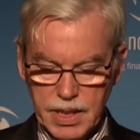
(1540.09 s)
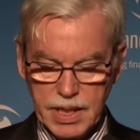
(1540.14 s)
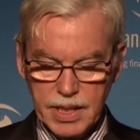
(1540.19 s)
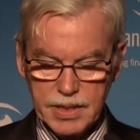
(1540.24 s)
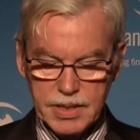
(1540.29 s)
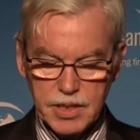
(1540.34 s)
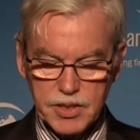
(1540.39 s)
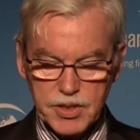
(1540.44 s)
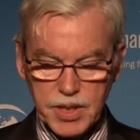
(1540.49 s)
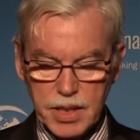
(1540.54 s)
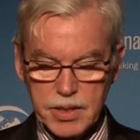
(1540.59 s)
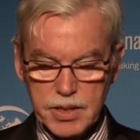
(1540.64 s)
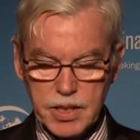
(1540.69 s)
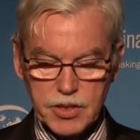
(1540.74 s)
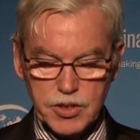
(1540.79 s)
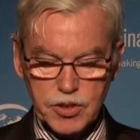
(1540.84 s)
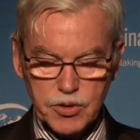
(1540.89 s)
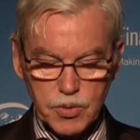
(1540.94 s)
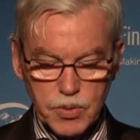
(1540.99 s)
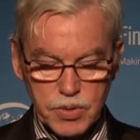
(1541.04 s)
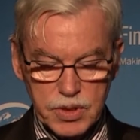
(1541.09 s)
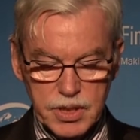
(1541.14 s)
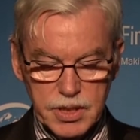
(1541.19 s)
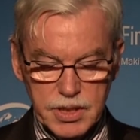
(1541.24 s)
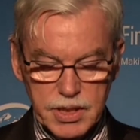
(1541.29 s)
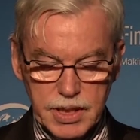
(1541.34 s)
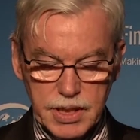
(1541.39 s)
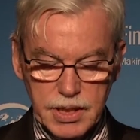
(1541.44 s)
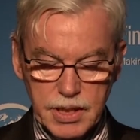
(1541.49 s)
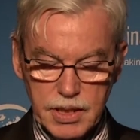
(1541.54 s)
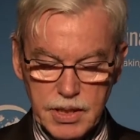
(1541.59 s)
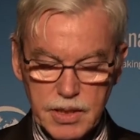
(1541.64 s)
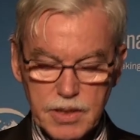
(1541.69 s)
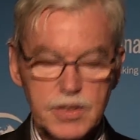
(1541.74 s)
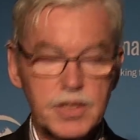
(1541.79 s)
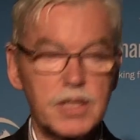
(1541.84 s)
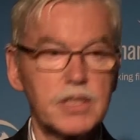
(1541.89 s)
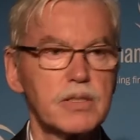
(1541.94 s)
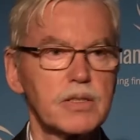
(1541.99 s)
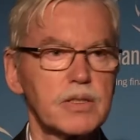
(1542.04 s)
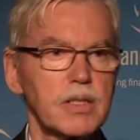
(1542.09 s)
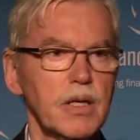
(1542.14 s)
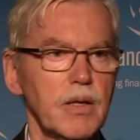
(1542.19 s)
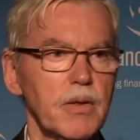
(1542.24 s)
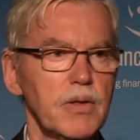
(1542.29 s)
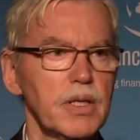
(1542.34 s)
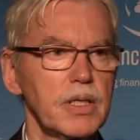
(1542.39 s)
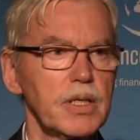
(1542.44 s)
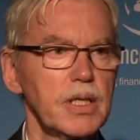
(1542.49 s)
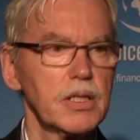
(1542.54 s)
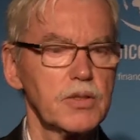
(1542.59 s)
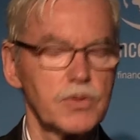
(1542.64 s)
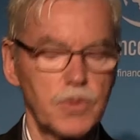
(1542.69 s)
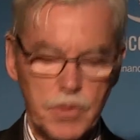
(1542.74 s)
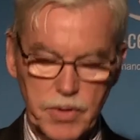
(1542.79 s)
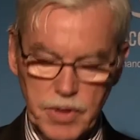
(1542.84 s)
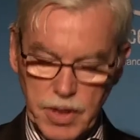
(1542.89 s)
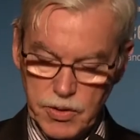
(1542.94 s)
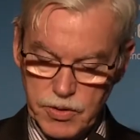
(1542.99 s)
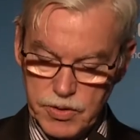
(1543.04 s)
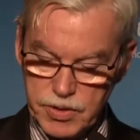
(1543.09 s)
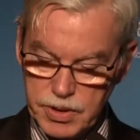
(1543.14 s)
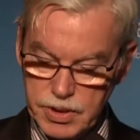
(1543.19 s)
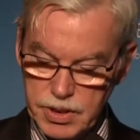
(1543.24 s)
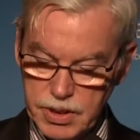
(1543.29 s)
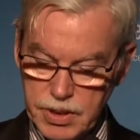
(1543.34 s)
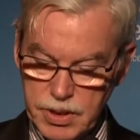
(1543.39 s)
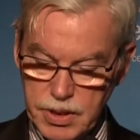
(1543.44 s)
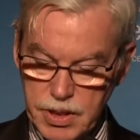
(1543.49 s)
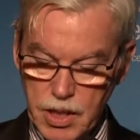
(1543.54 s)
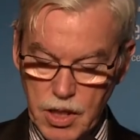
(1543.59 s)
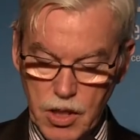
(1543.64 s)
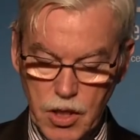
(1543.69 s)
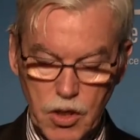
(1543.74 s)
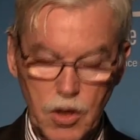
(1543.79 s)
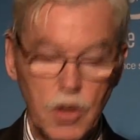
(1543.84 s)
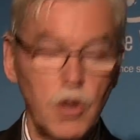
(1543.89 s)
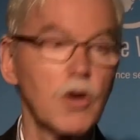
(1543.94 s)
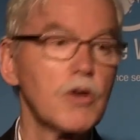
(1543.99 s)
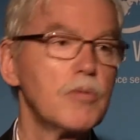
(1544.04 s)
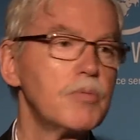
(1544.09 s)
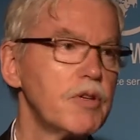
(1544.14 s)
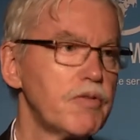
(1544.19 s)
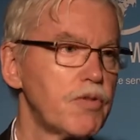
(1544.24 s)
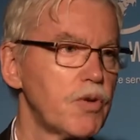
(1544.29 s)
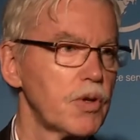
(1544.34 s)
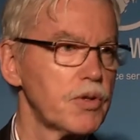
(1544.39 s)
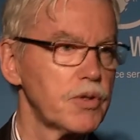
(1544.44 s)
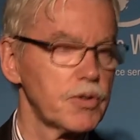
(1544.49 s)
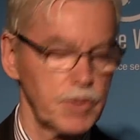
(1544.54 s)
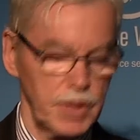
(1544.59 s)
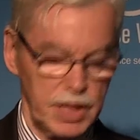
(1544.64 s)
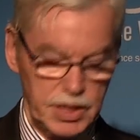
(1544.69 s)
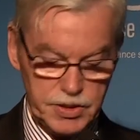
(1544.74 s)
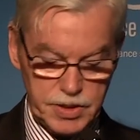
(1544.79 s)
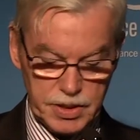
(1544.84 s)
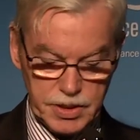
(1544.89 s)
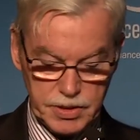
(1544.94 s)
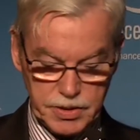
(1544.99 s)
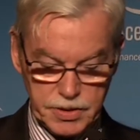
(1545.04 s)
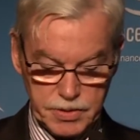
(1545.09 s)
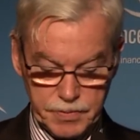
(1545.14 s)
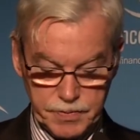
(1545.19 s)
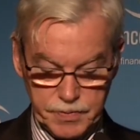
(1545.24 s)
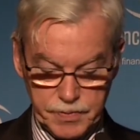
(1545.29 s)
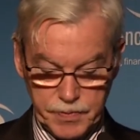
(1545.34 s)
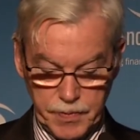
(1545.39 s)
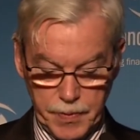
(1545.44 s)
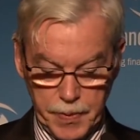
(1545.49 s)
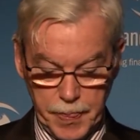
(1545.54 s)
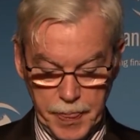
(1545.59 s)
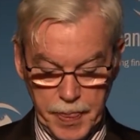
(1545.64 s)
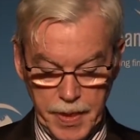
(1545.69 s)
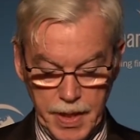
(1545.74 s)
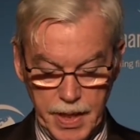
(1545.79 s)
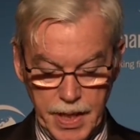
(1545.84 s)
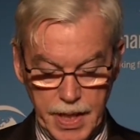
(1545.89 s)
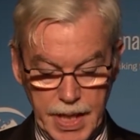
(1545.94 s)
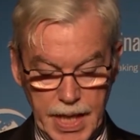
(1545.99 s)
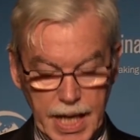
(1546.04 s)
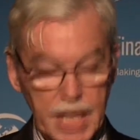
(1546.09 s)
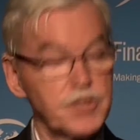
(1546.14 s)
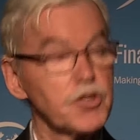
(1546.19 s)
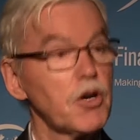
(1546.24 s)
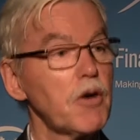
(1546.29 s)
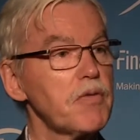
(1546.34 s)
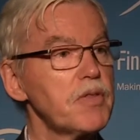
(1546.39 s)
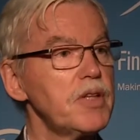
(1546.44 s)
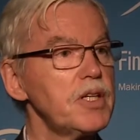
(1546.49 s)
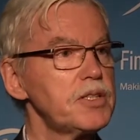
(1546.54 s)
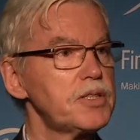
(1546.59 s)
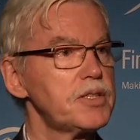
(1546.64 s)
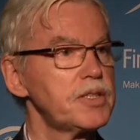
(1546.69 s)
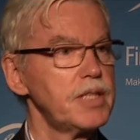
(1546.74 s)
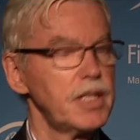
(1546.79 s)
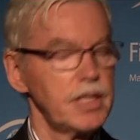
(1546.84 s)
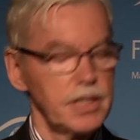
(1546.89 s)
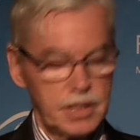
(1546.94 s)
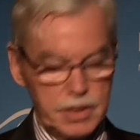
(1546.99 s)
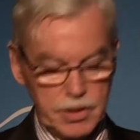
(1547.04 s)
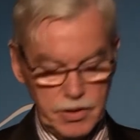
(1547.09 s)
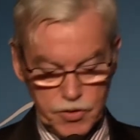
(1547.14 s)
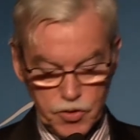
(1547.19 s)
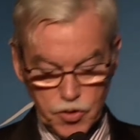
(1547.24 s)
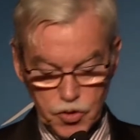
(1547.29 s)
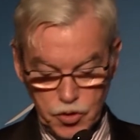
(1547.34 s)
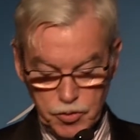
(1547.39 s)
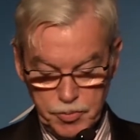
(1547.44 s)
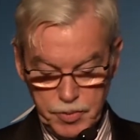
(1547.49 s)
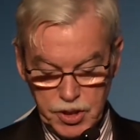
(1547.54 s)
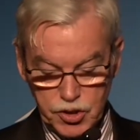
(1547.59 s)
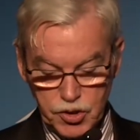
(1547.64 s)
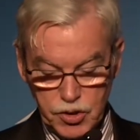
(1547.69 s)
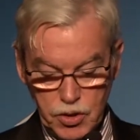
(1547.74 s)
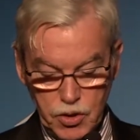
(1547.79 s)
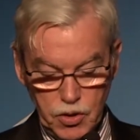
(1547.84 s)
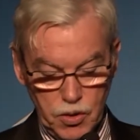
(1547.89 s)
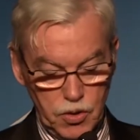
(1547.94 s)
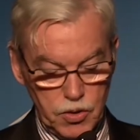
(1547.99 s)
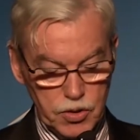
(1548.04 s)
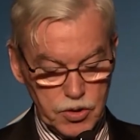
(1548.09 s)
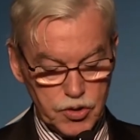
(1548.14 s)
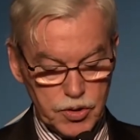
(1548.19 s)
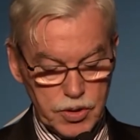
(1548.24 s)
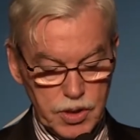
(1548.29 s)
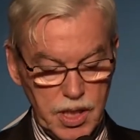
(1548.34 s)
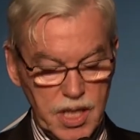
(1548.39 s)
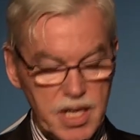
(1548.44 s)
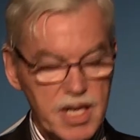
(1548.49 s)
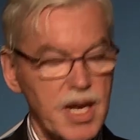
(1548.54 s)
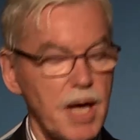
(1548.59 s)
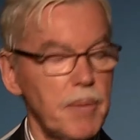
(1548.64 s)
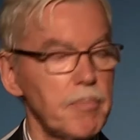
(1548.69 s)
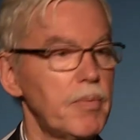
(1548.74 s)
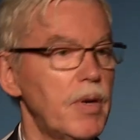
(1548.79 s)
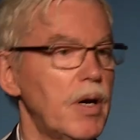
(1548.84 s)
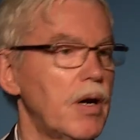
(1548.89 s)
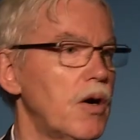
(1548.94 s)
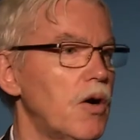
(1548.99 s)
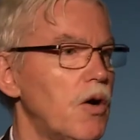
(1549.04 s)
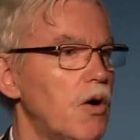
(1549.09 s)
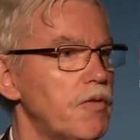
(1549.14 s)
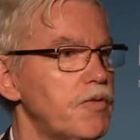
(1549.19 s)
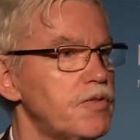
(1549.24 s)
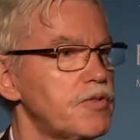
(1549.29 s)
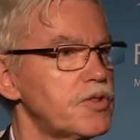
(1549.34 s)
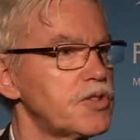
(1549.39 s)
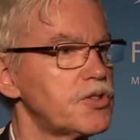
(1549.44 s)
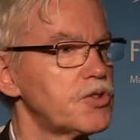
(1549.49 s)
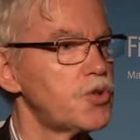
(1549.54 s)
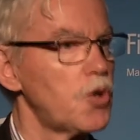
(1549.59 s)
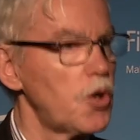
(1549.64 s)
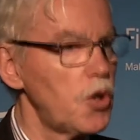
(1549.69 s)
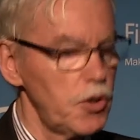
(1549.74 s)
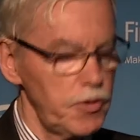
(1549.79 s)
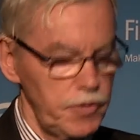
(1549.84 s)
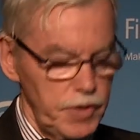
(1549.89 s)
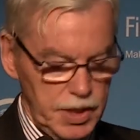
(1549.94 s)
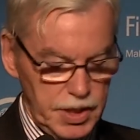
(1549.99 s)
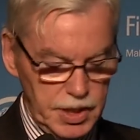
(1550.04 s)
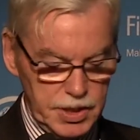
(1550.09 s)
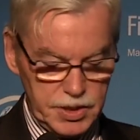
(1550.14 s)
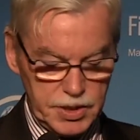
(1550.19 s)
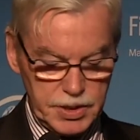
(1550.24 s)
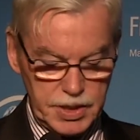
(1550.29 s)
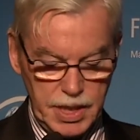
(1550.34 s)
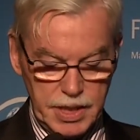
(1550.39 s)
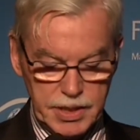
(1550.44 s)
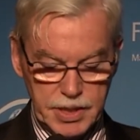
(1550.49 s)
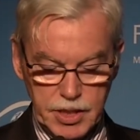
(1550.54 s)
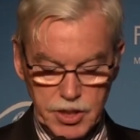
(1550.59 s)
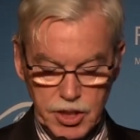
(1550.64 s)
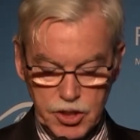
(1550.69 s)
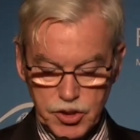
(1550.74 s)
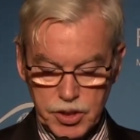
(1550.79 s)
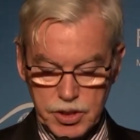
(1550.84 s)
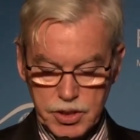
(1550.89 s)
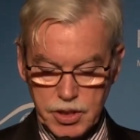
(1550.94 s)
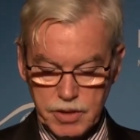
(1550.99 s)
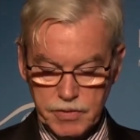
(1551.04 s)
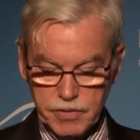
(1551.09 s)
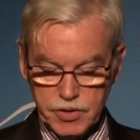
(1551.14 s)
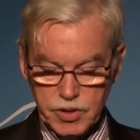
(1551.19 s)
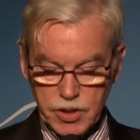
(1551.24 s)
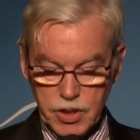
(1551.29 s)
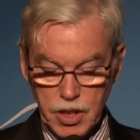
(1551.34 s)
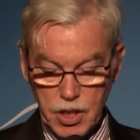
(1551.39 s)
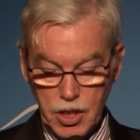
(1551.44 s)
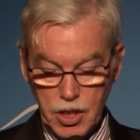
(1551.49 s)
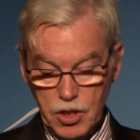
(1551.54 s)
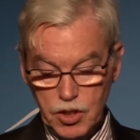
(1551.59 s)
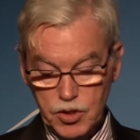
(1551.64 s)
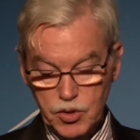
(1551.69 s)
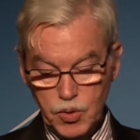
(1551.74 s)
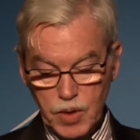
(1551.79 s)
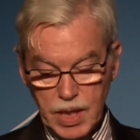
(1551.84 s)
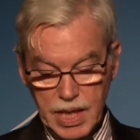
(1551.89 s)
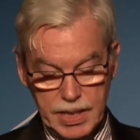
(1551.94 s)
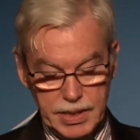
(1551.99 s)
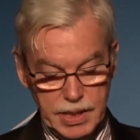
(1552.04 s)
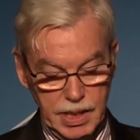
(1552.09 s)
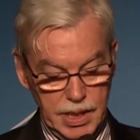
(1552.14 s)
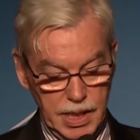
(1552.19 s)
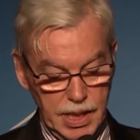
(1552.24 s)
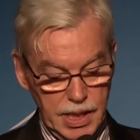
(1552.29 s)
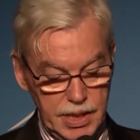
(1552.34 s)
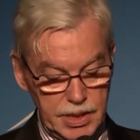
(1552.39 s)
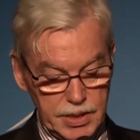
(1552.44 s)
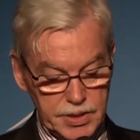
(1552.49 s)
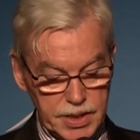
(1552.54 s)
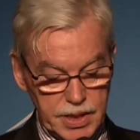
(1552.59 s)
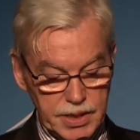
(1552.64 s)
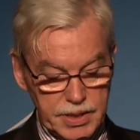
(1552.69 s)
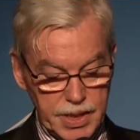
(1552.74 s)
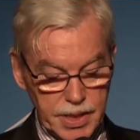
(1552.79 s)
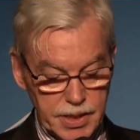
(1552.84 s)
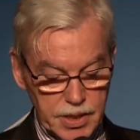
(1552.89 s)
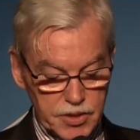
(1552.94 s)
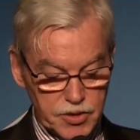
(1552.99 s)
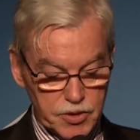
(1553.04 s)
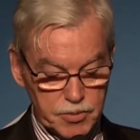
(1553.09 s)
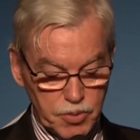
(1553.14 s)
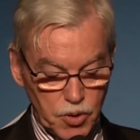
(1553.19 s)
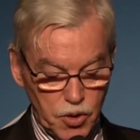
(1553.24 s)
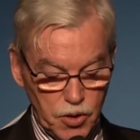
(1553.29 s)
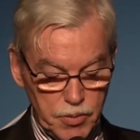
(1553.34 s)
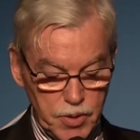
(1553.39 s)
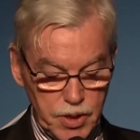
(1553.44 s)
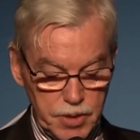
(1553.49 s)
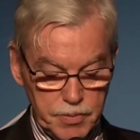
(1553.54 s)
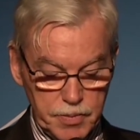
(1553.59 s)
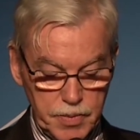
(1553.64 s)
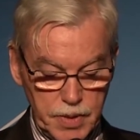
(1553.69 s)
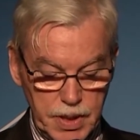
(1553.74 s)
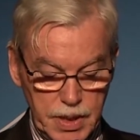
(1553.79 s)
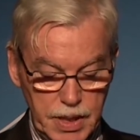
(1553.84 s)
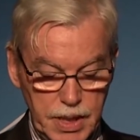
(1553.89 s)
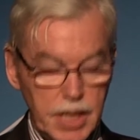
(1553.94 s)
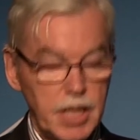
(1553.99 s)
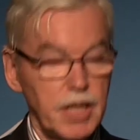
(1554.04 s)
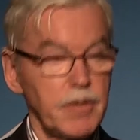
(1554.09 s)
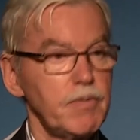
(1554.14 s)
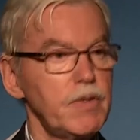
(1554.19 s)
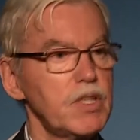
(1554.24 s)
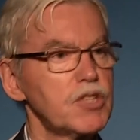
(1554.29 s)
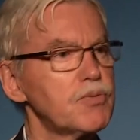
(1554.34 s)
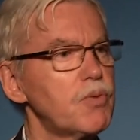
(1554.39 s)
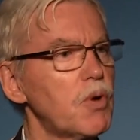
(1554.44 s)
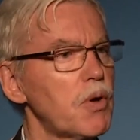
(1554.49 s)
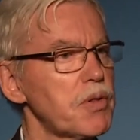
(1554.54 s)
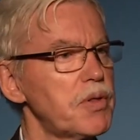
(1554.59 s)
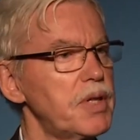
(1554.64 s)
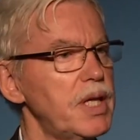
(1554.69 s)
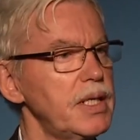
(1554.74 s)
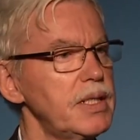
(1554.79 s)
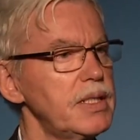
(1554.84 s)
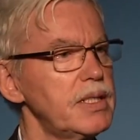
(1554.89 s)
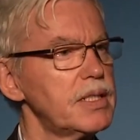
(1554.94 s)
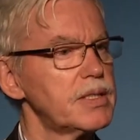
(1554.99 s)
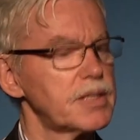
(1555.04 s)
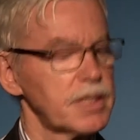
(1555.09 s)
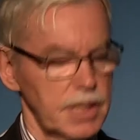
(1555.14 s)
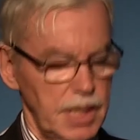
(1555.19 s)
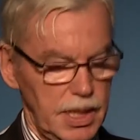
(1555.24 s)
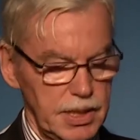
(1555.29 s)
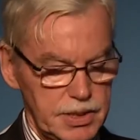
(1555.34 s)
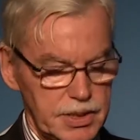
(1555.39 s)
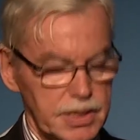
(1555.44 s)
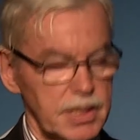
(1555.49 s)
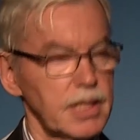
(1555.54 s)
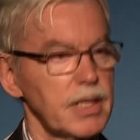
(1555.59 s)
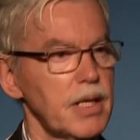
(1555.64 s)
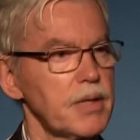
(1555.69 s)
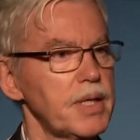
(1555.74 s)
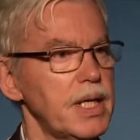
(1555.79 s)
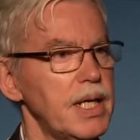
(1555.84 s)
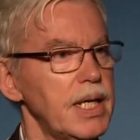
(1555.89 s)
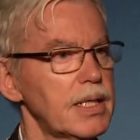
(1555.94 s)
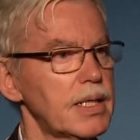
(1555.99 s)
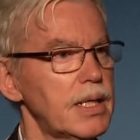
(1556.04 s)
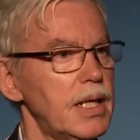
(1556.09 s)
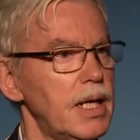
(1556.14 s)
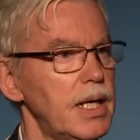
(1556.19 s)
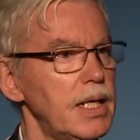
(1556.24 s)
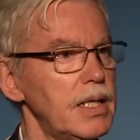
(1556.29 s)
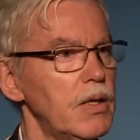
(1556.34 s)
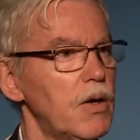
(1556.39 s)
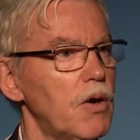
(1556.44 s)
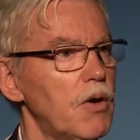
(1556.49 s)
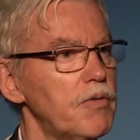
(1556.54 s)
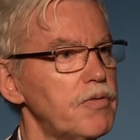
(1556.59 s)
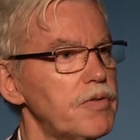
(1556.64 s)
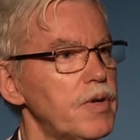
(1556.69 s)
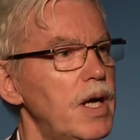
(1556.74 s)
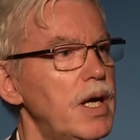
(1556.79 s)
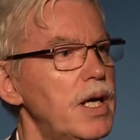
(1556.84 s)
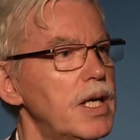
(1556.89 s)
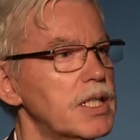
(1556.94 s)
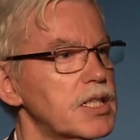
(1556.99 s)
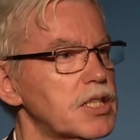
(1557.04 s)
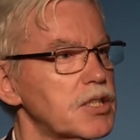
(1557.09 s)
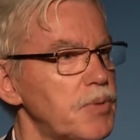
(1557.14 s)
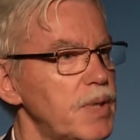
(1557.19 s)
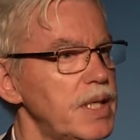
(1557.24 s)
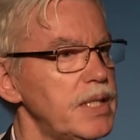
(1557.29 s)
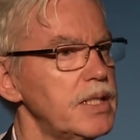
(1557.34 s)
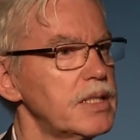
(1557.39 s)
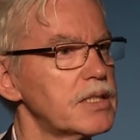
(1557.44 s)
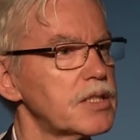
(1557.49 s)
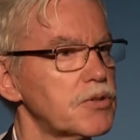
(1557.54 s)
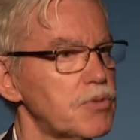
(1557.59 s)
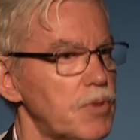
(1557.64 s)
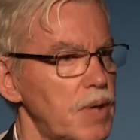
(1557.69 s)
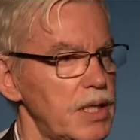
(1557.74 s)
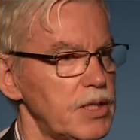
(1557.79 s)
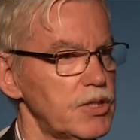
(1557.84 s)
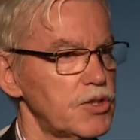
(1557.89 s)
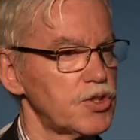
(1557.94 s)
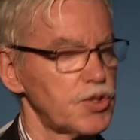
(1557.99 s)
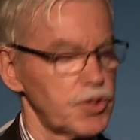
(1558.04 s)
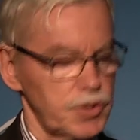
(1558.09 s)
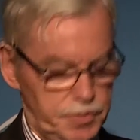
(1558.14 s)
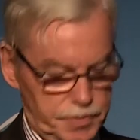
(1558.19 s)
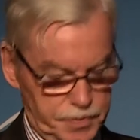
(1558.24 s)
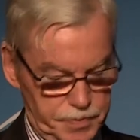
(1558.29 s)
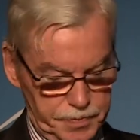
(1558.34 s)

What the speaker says: It is under scrutiny since the year 2000, long before the crisis. As of this year, the Commission launched a number of surveys and initiatives to analyze and tackle the problem, which was then discussed under the headline of credit crunch.